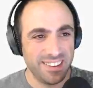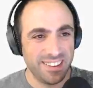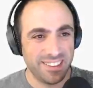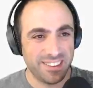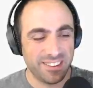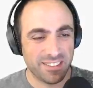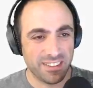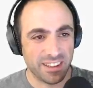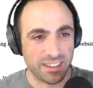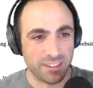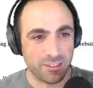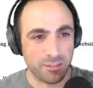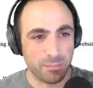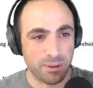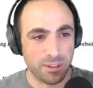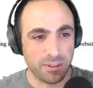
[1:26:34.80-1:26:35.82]
There's like
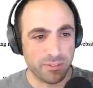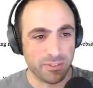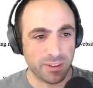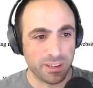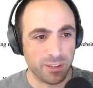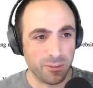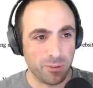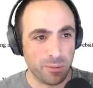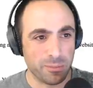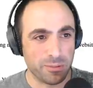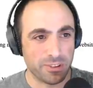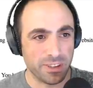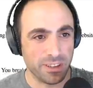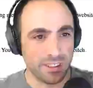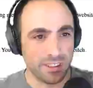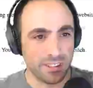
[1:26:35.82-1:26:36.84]
this motherfucking
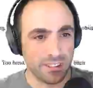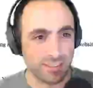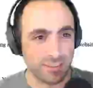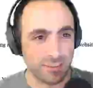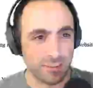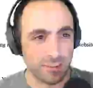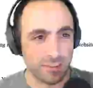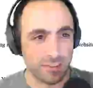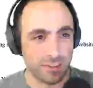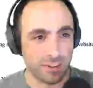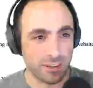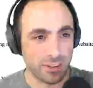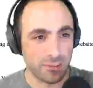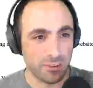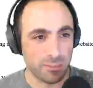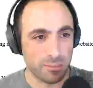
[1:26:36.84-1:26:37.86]
website. This is a
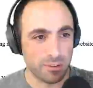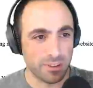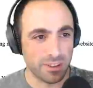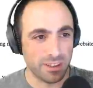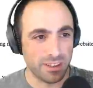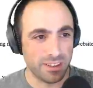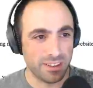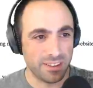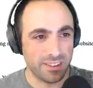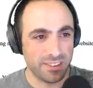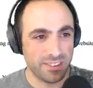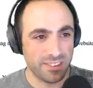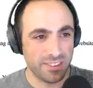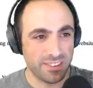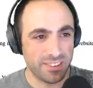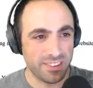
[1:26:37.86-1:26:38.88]
motherfucking website.
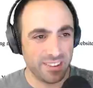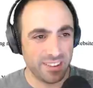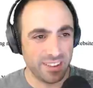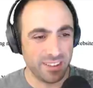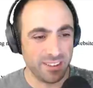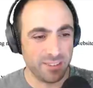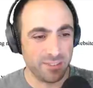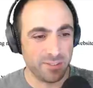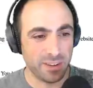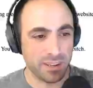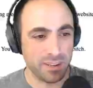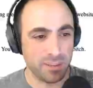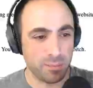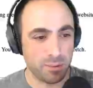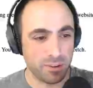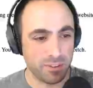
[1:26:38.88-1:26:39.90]
And it's
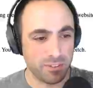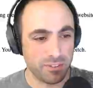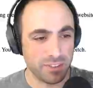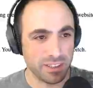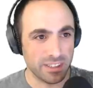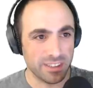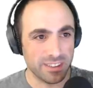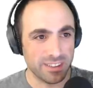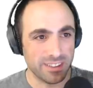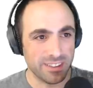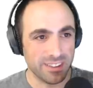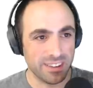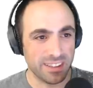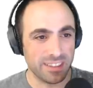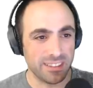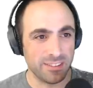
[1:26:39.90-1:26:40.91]
fucking perfect.
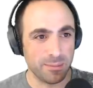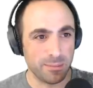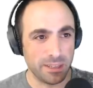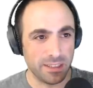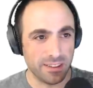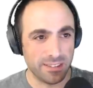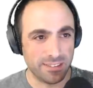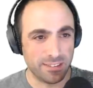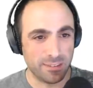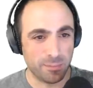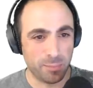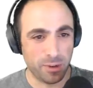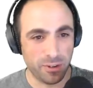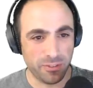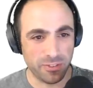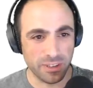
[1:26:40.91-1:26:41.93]
Look at this, man. This is
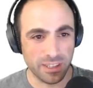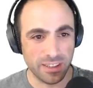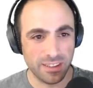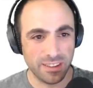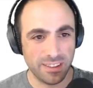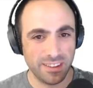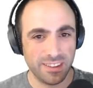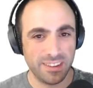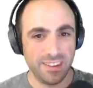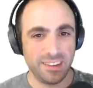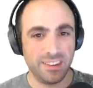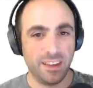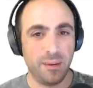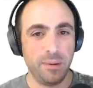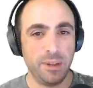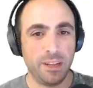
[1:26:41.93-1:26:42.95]
perfect.
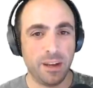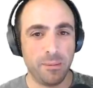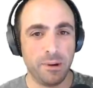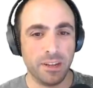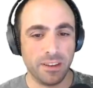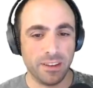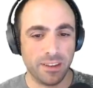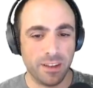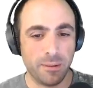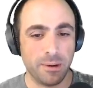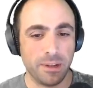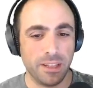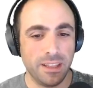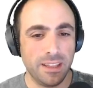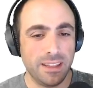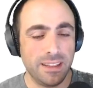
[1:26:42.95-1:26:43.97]
I mean, come on. Come on.
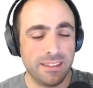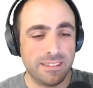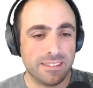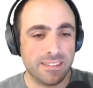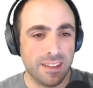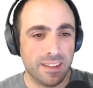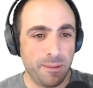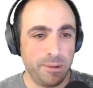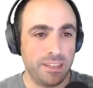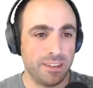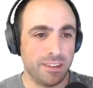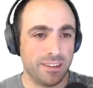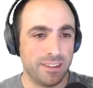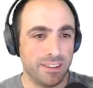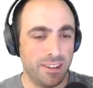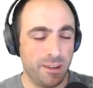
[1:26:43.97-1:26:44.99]
Let's, I mean,
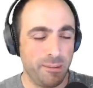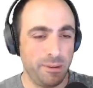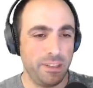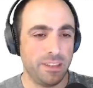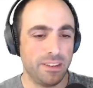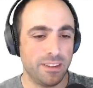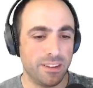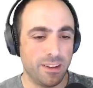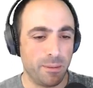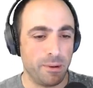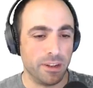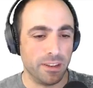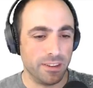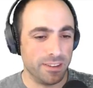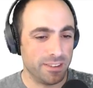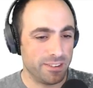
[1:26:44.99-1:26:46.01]
come
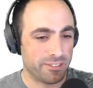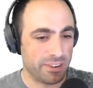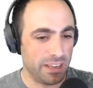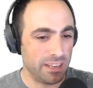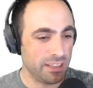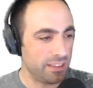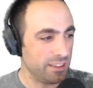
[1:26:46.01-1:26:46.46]
on, right?